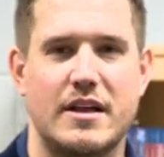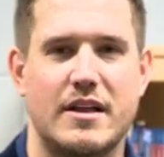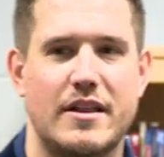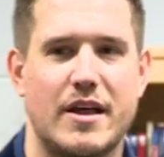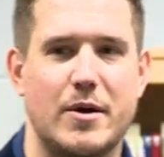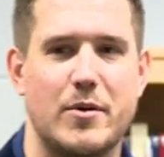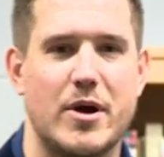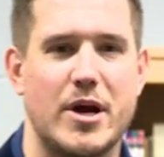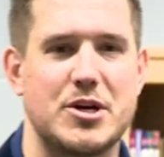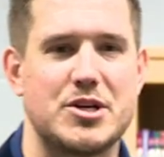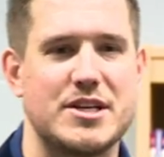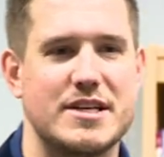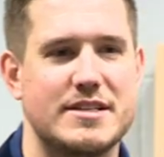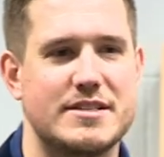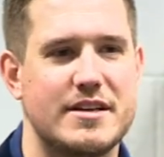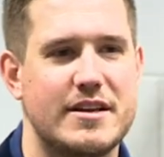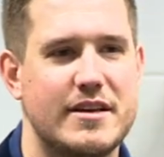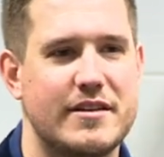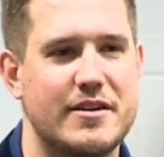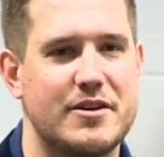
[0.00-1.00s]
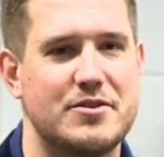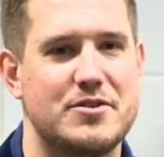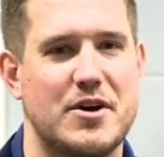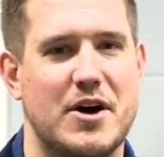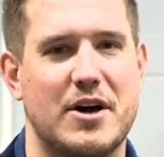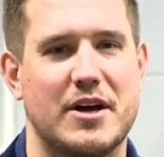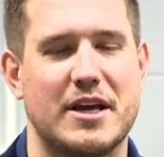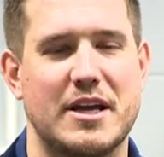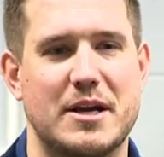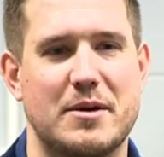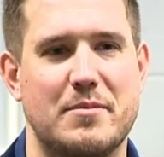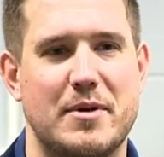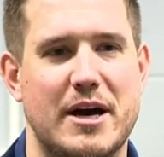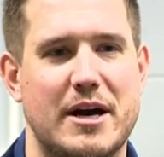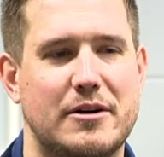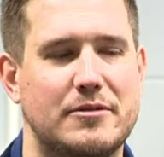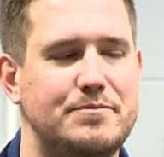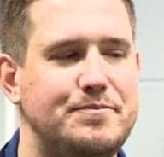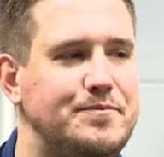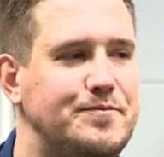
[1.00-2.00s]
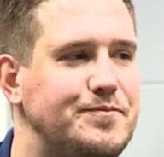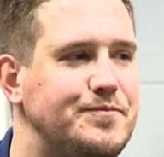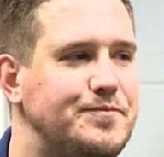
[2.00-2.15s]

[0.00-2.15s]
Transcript: They were actually sitting there talking about